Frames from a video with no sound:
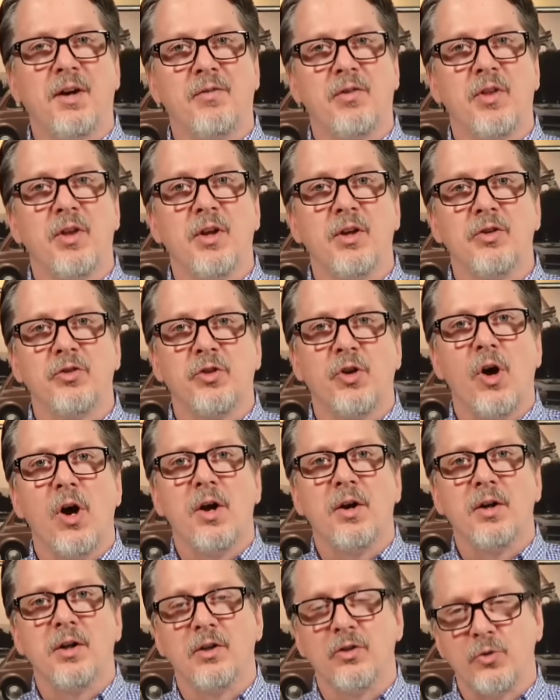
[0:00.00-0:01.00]
everything is
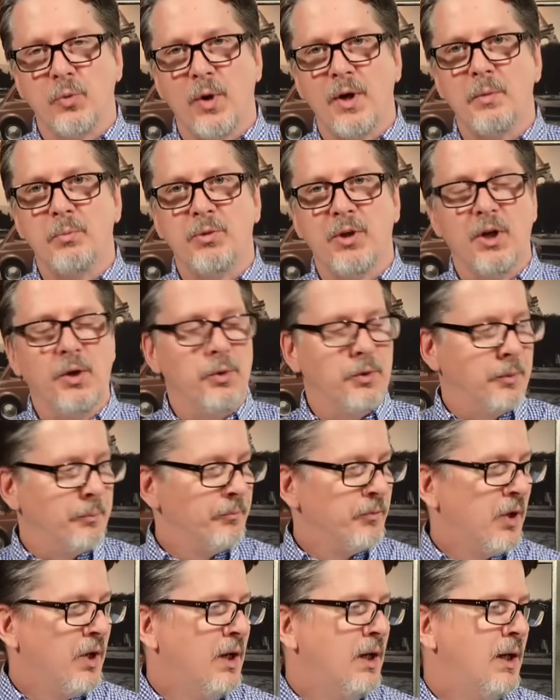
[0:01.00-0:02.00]
gone and it's wiped out.
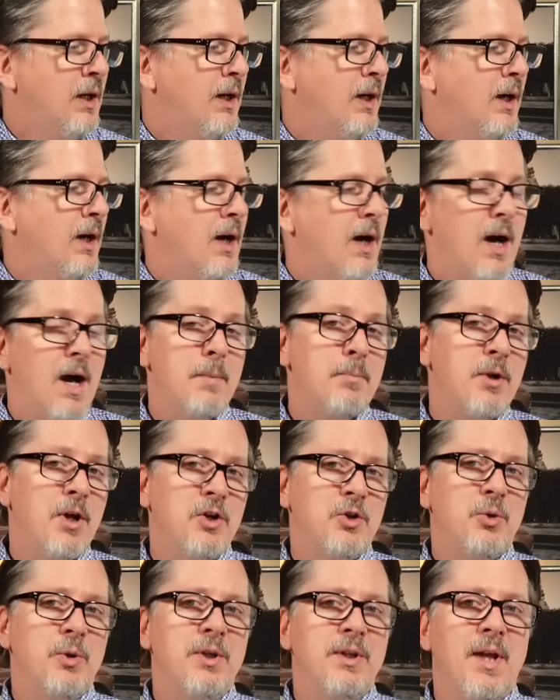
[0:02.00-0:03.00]
I'm
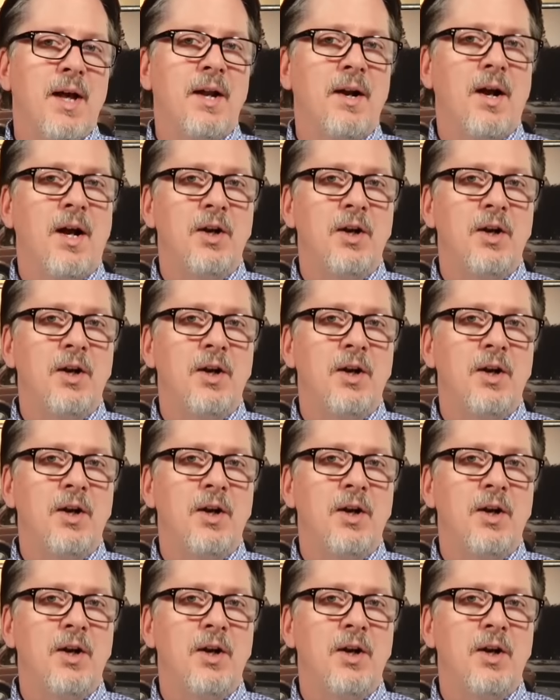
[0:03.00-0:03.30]
not doing that.